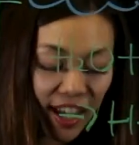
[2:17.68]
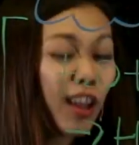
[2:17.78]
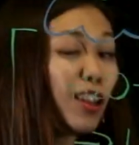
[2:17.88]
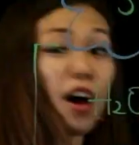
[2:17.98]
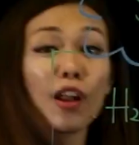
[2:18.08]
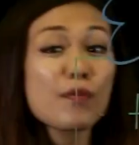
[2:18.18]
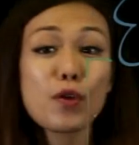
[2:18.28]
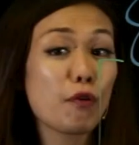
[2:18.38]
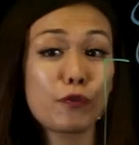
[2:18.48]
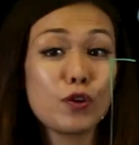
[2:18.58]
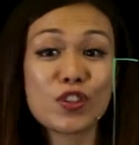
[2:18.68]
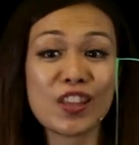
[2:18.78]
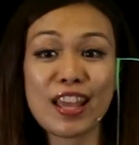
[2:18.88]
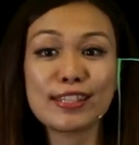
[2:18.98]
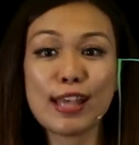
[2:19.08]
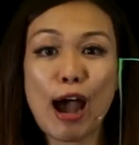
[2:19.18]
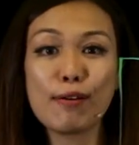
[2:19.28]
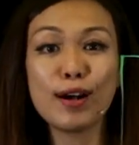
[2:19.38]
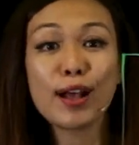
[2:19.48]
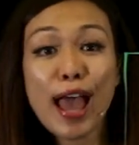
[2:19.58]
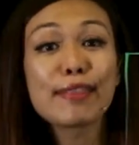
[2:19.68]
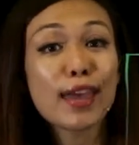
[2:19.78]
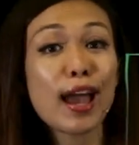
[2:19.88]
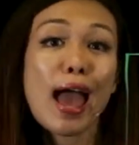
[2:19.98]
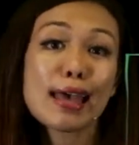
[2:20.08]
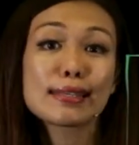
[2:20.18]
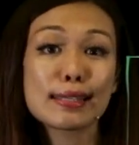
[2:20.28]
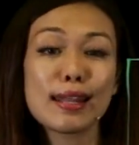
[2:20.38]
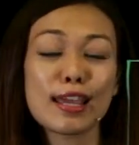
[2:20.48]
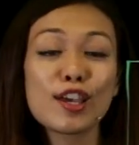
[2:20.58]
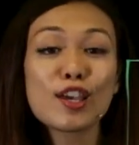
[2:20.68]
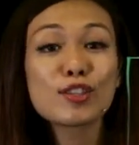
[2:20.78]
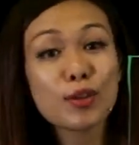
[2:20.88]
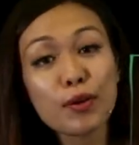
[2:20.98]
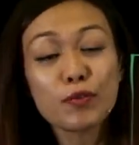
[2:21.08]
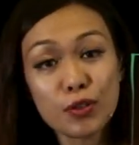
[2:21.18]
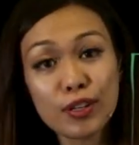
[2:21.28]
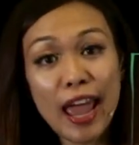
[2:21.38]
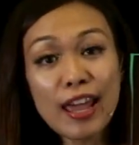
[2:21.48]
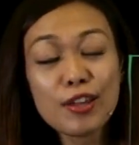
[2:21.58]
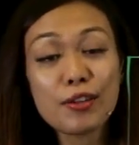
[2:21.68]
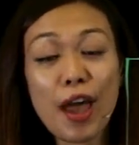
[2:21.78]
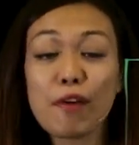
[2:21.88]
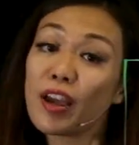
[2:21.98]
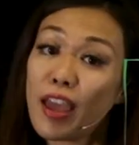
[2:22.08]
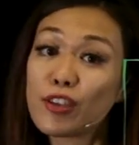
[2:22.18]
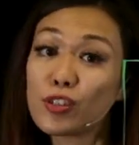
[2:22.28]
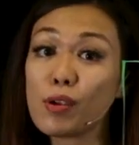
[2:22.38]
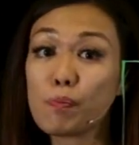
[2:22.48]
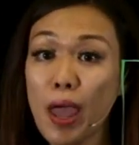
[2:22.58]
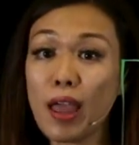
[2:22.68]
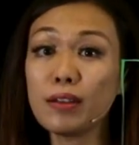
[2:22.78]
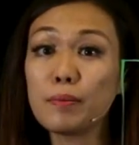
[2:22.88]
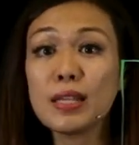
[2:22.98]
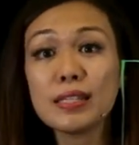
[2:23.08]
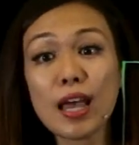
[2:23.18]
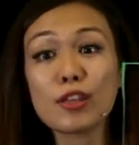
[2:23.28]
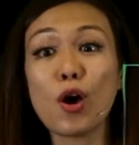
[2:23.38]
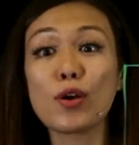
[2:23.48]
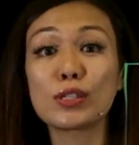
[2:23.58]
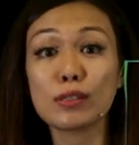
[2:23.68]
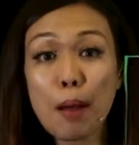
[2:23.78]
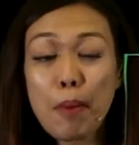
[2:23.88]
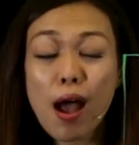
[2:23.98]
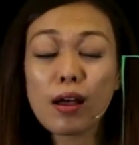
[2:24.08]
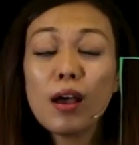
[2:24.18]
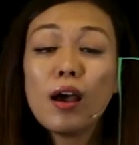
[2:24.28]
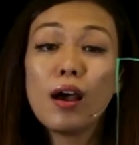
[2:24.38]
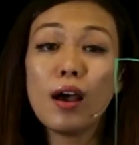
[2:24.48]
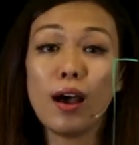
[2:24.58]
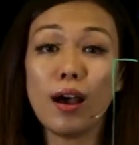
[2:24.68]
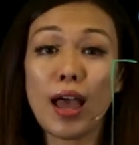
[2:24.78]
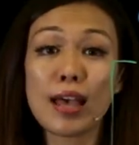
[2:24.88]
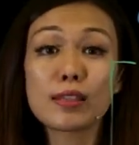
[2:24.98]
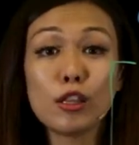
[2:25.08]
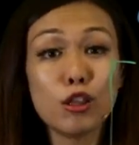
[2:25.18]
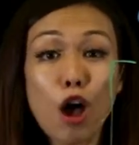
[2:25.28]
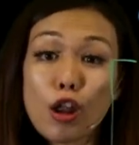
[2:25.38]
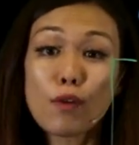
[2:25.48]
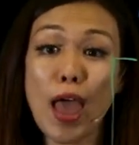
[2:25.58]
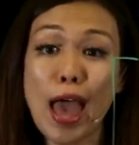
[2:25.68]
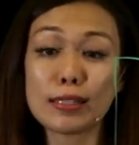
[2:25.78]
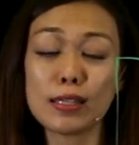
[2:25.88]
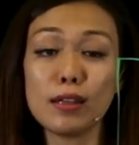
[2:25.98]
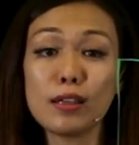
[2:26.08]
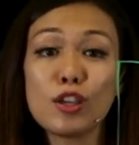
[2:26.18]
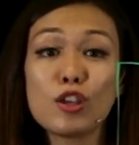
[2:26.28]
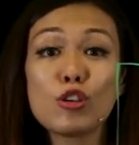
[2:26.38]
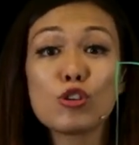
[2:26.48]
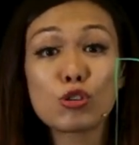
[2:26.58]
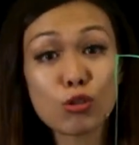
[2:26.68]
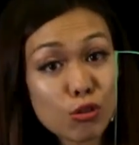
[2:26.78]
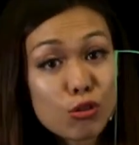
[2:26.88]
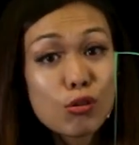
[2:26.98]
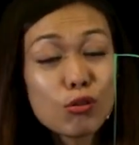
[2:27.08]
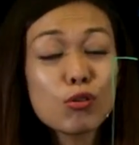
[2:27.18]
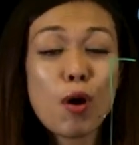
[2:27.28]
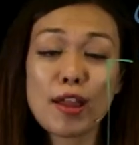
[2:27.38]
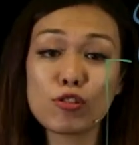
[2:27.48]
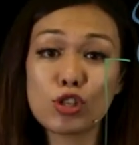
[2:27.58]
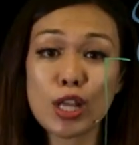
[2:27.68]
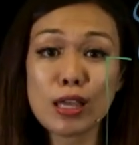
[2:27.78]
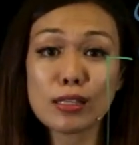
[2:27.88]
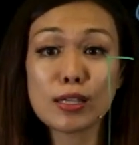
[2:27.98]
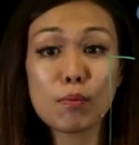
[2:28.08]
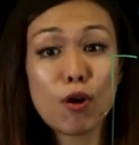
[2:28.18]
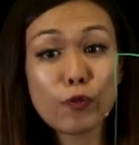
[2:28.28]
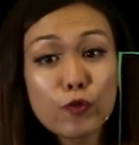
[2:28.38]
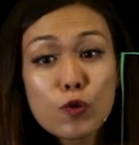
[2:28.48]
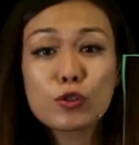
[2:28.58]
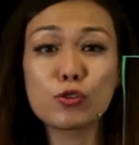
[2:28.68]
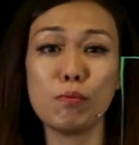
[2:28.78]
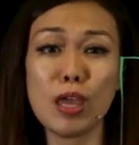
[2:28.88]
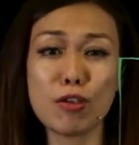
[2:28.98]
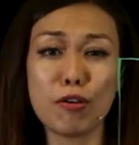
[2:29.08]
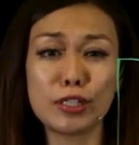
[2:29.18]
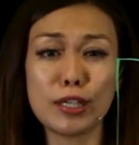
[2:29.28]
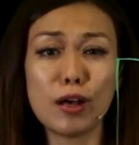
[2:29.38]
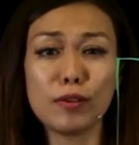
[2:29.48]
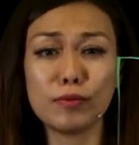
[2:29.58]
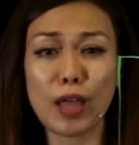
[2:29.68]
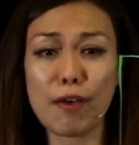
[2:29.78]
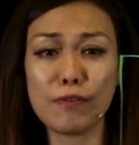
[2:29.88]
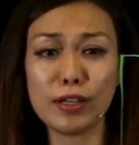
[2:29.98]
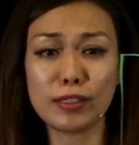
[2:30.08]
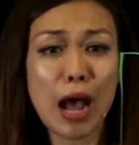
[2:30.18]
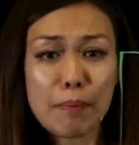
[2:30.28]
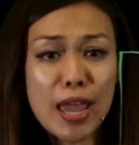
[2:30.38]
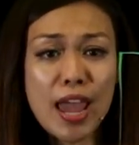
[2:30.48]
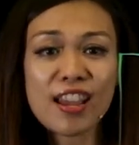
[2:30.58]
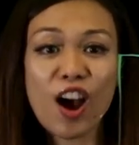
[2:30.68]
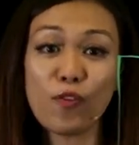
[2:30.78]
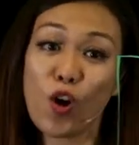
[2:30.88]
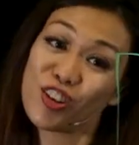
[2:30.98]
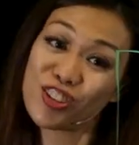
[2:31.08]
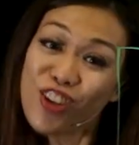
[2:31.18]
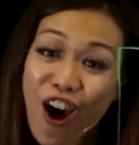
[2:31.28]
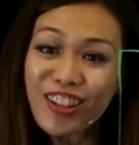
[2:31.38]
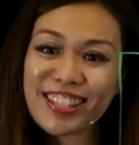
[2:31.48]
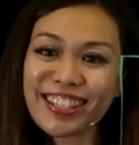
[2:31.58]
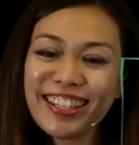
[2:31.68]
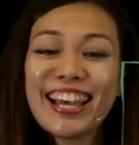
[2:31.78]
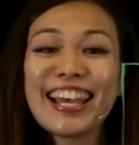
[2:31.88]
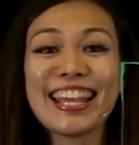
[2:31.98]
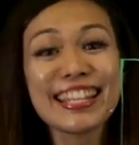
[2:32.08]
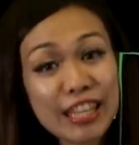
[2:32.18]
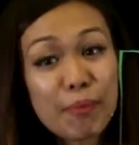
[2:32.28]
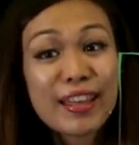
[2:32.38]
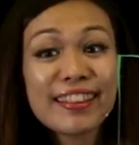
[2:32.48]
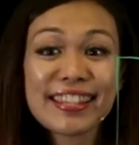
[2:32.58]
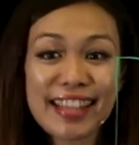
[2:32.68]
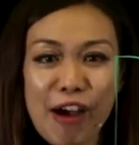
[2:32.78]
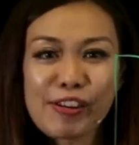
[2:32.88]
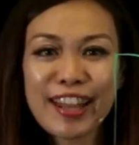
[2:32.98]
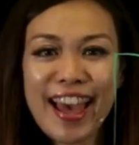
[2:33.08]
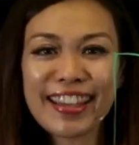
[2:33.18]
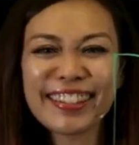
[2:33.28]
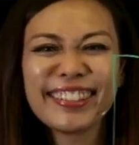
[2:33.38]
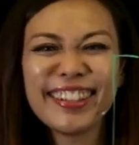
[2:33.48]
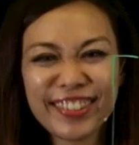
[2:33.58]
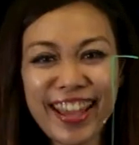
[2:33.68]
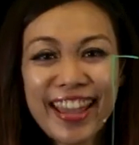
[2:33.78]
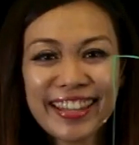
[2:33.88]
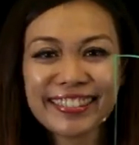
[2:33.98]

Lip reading: A lot of your fruits taste sour and they are acidic. So, if today you have a gastric pain, means that your stomach has a lot of acid. Should you go and eat some more fruits to make yourself have a tummy ache? Of course not. Eat something that's alkaline, okay?